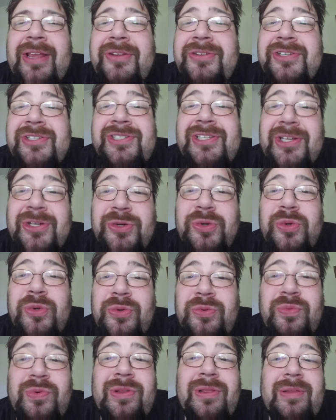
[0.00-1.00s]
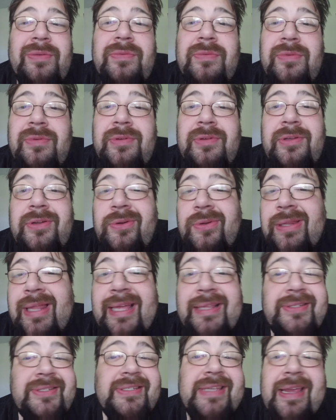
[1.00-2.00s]
You just see cool, you know,
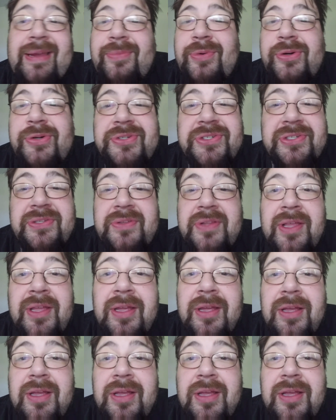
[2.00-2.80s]
lightsabers and